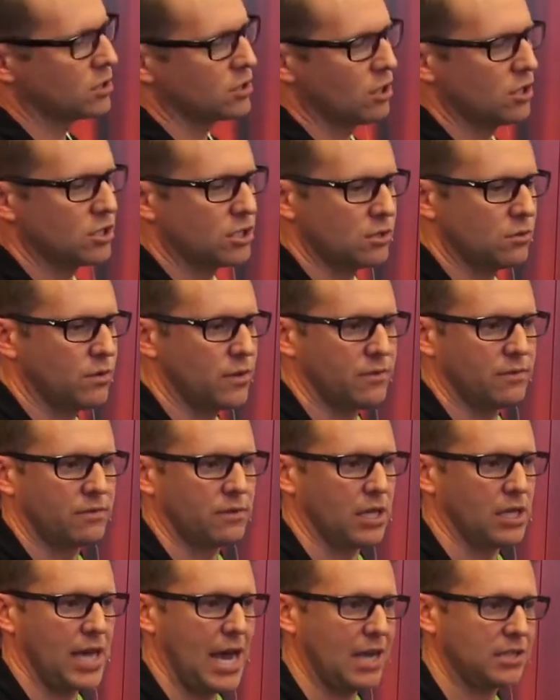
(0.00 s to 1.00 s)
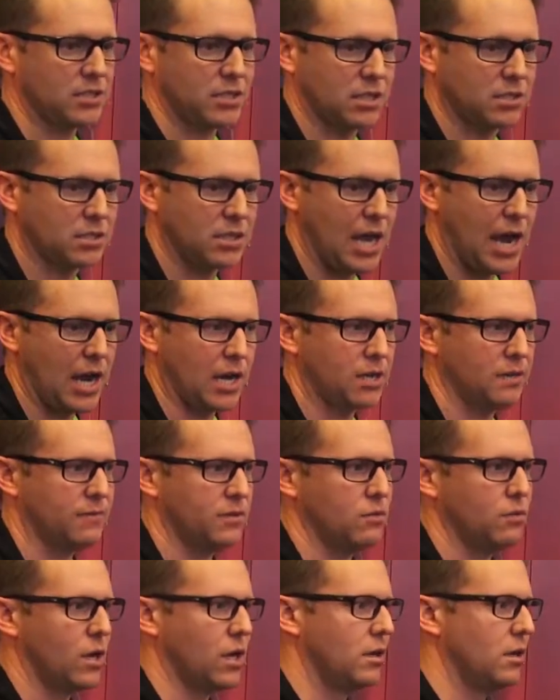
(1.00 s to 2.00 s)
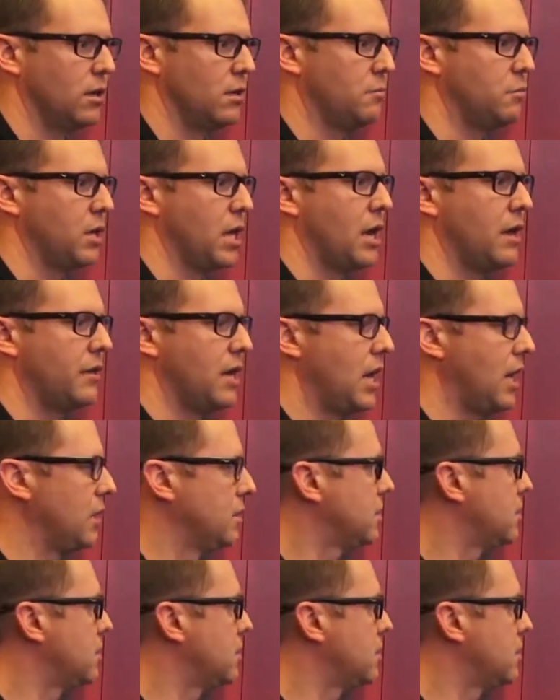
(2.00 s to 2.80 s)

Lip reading: search it with Elasticstack if you want to apply that